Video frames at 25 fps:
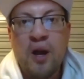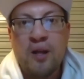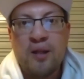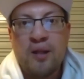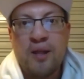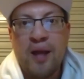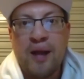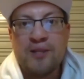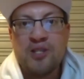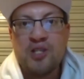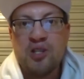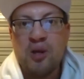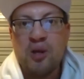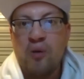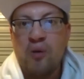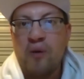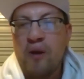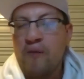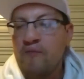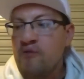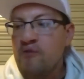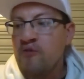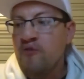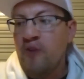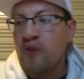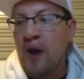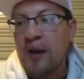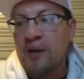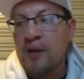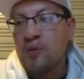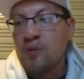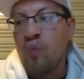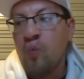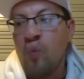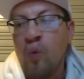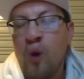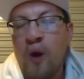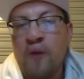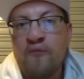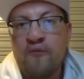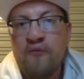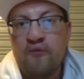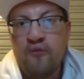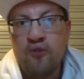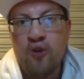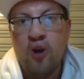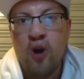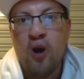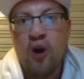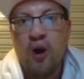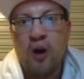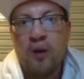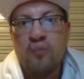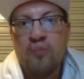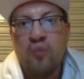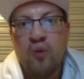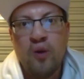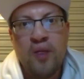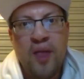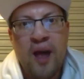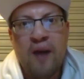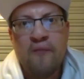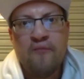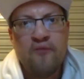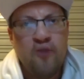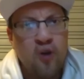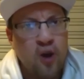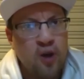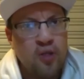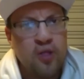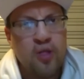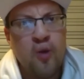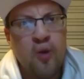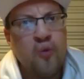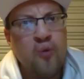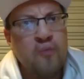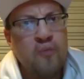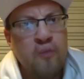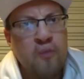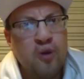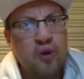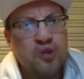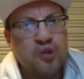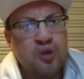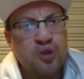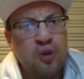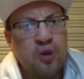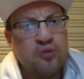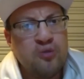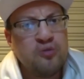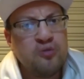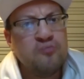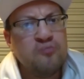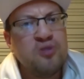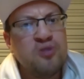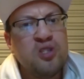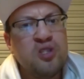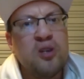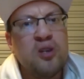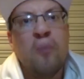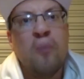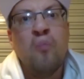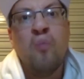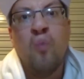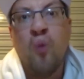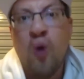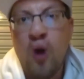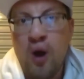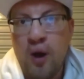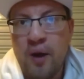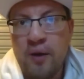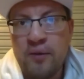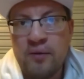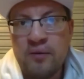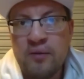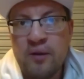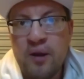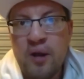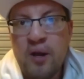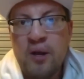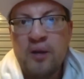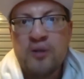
Like, so if you find one fraud, well, that fraud learned martial arts from someone.